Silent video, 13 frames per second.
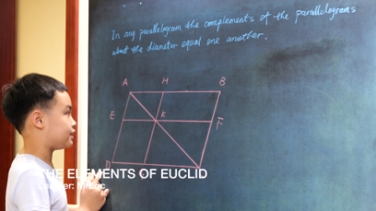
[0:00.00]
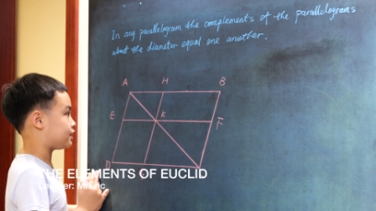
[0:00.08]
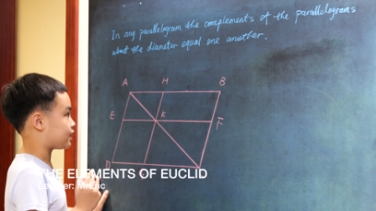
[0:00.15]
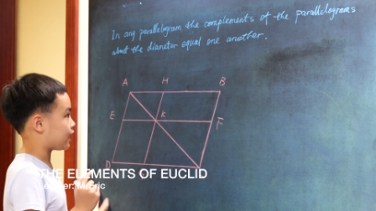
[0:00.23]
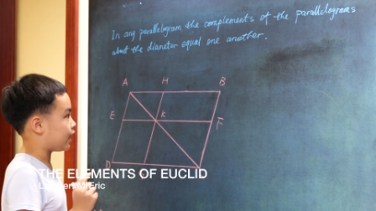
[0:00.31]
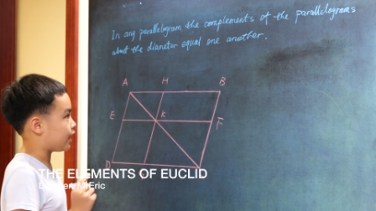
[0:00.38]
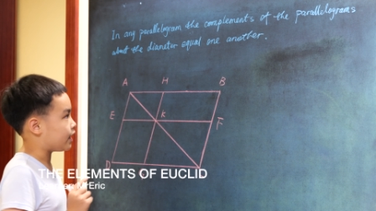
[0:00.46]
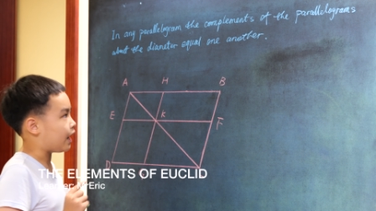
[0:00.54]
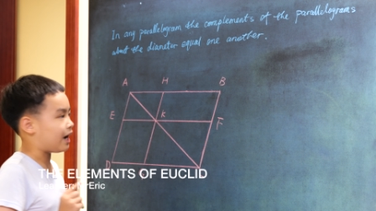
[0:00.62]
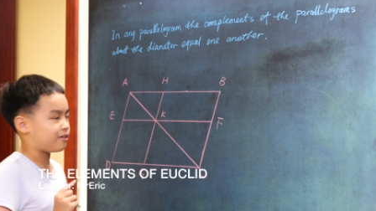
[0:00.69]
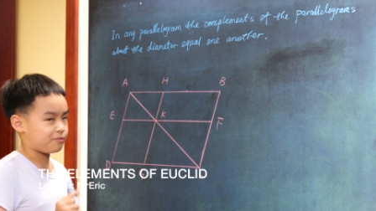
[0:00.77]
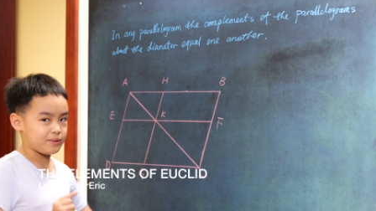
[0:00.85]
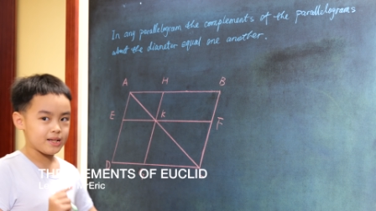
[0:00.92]
H, K,
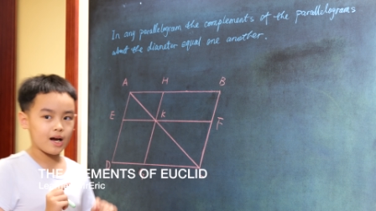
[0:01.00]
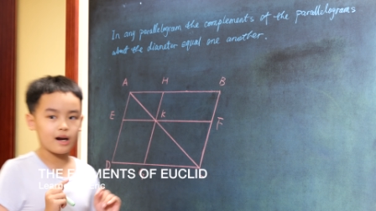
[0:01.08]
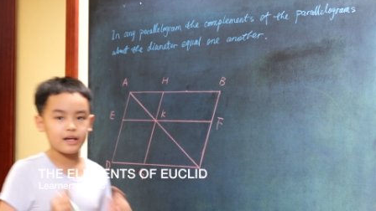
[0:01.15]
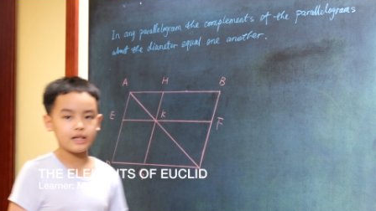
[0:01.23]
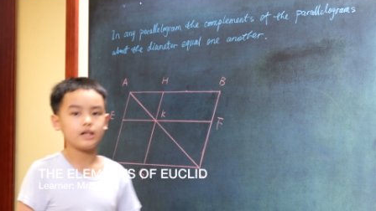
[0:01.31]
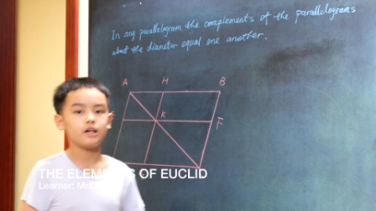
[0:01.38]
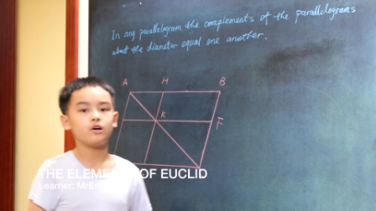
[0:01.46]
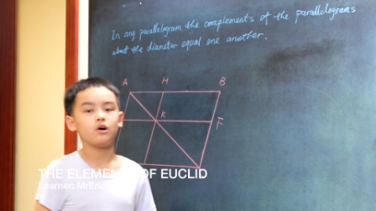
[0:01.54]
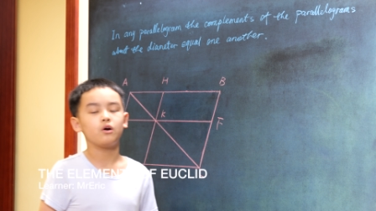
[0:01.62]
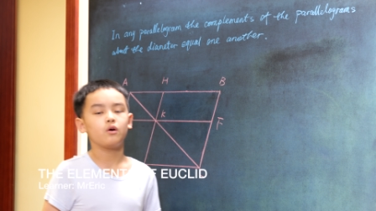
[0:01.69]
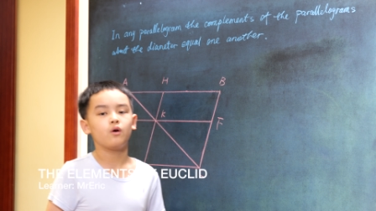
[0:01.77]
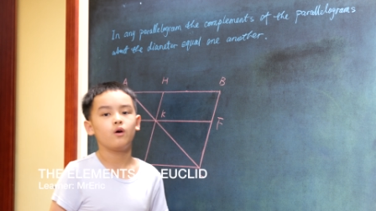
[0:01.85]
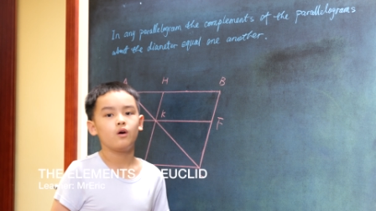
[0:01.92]
F, B are
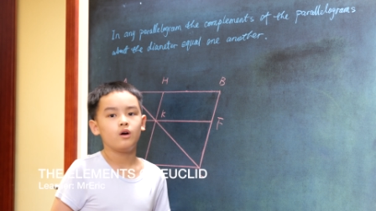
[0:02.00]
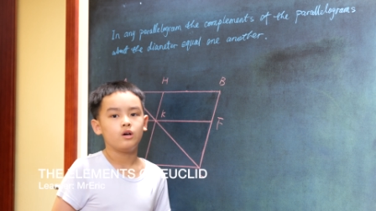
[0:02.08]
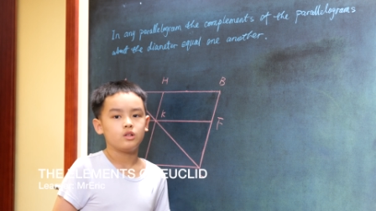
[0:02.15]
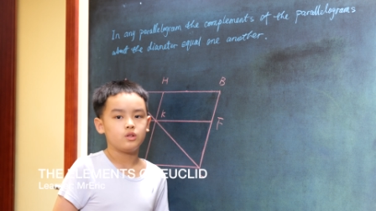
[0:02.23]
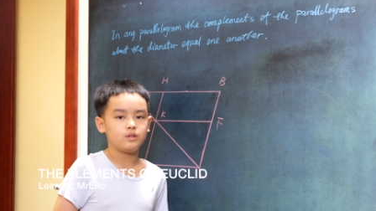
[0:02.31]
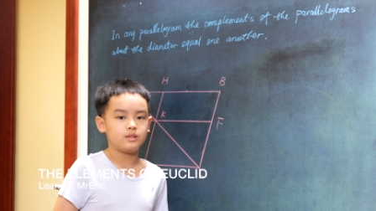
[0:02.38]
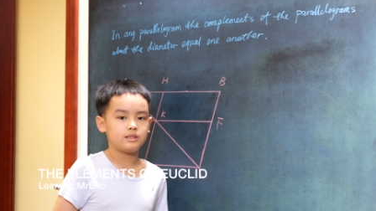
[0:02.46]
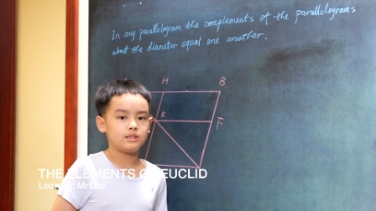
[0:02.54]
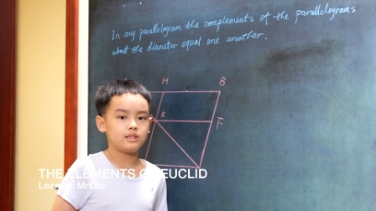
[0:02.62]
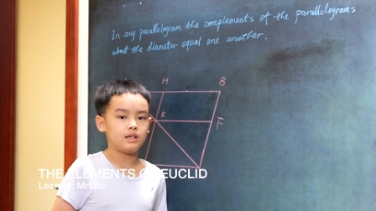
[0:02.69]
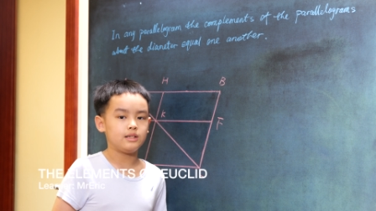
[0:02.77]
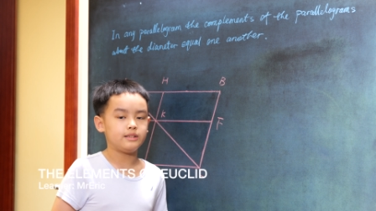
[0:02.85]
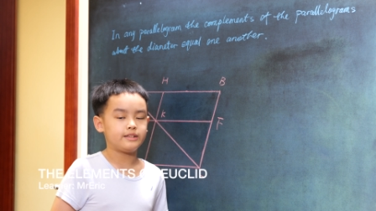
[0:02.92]
equal to
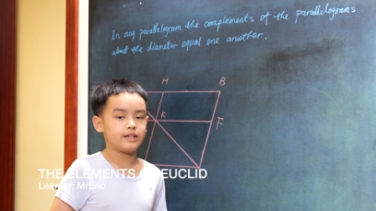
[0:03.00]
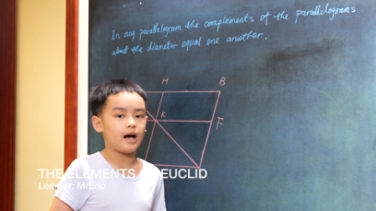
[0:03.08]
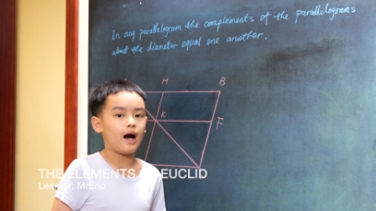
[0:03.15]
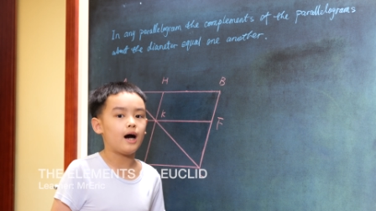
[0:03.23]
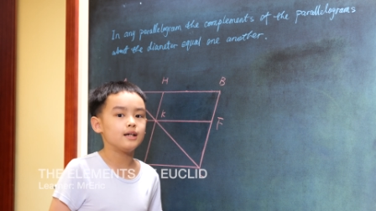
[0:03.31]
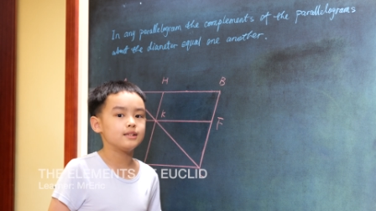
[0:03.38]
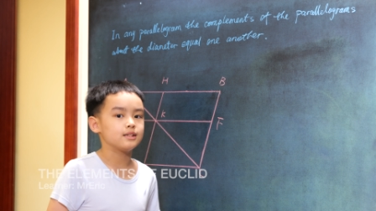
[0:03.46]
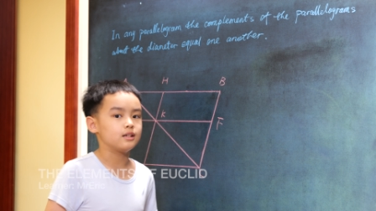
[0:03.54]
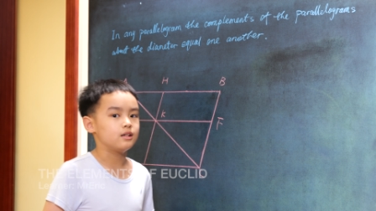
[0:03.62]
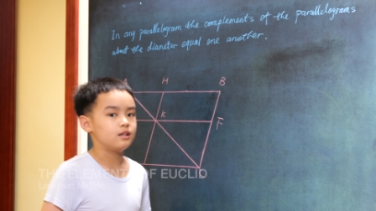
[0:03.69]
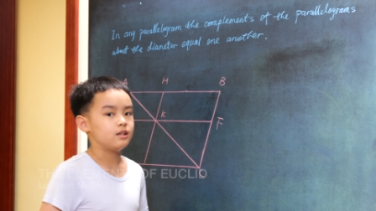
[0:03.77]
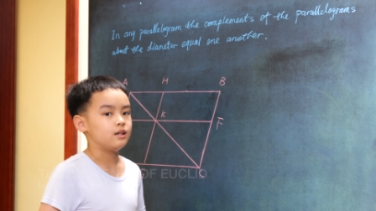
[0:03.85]
each other.